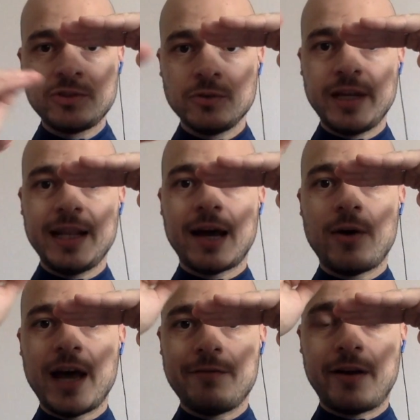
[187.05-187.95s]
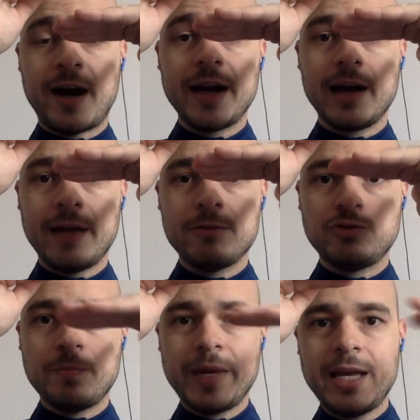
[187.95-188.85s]
so they now have a higher level
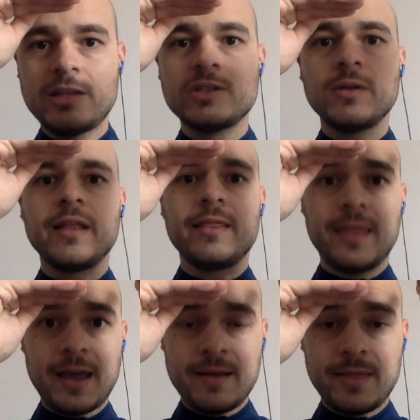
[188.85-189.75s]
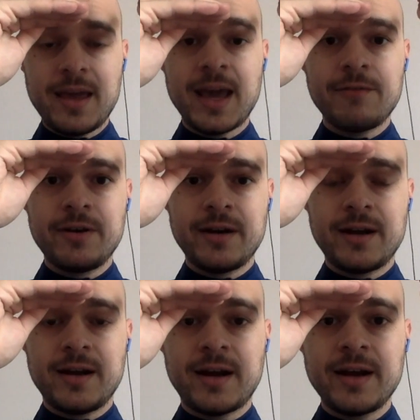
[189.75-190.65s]
to beat, so now they have
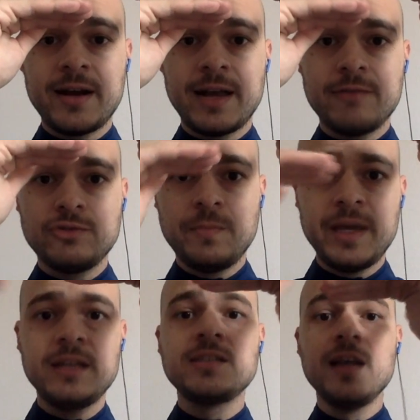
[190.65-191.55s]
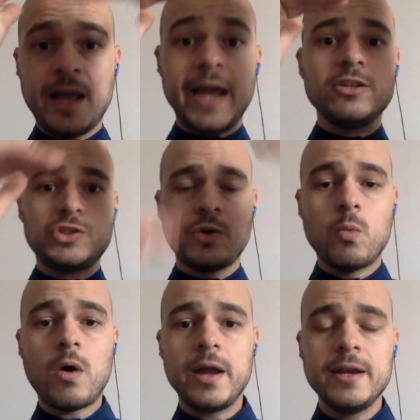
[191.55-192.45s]
a higher level to beat, and
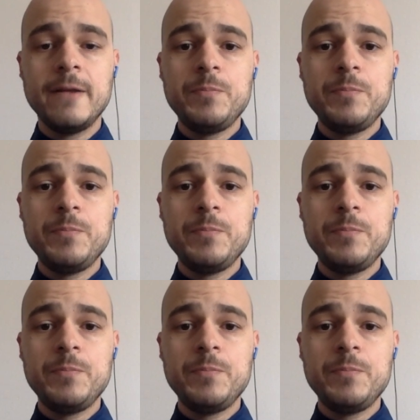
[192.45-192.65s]
so on.